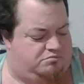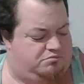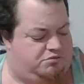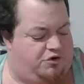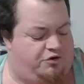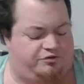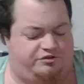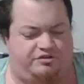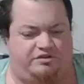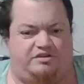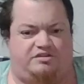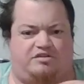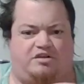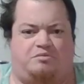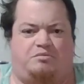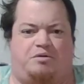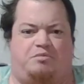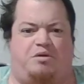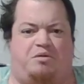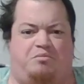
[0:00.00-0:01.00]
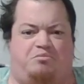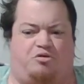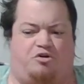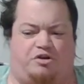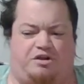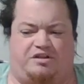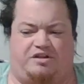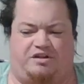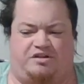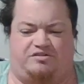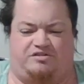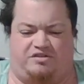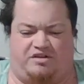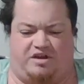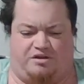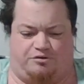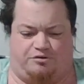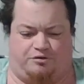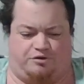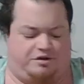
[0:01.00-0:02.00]
mostly it's going to be me putting these
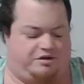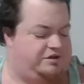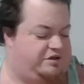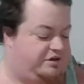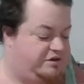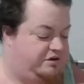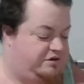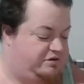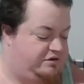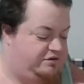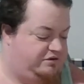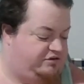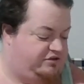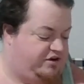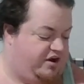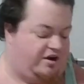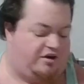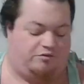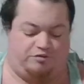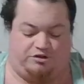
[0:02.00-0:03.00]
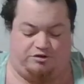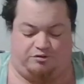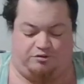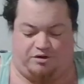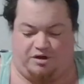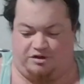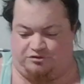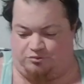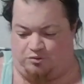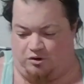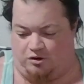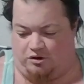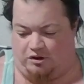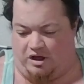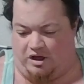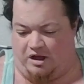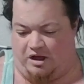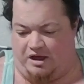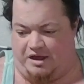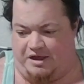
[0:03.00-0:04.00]
together and then chatting with you guys while
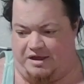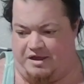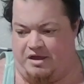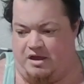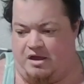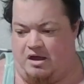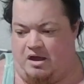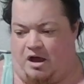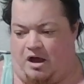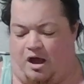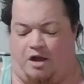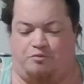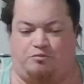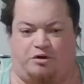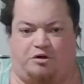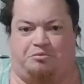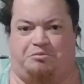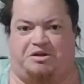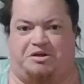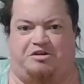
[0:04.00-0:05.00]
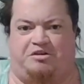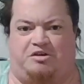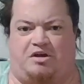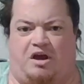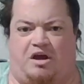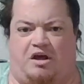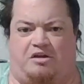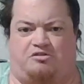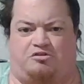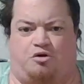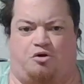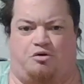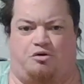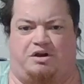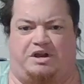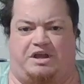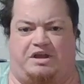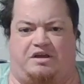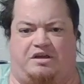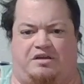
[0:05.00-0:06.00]
I I will be uh,
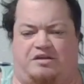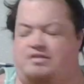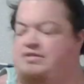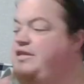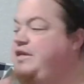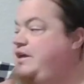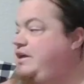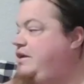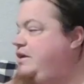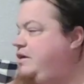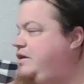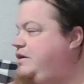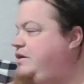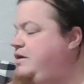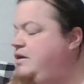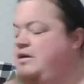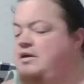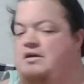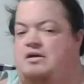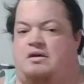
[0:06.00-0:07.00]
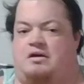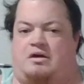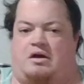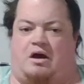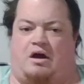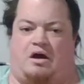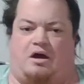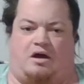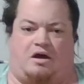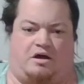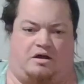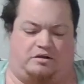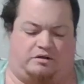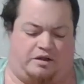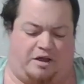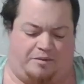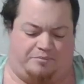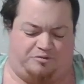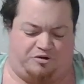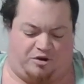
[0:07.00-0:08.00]
turning the uh,
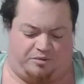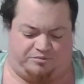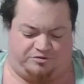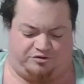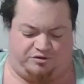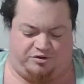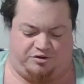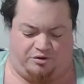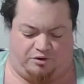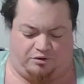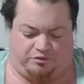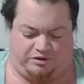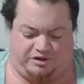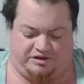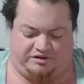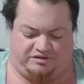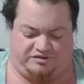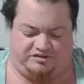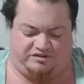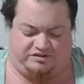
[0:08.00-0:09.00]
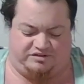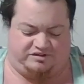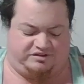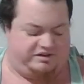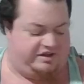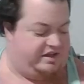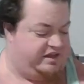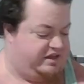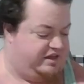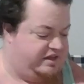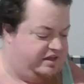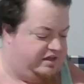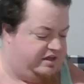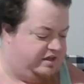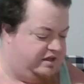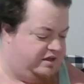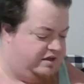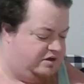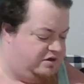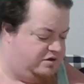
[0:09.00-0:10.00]
laptop so you all can
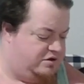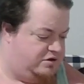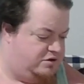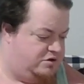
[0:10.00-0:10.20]
see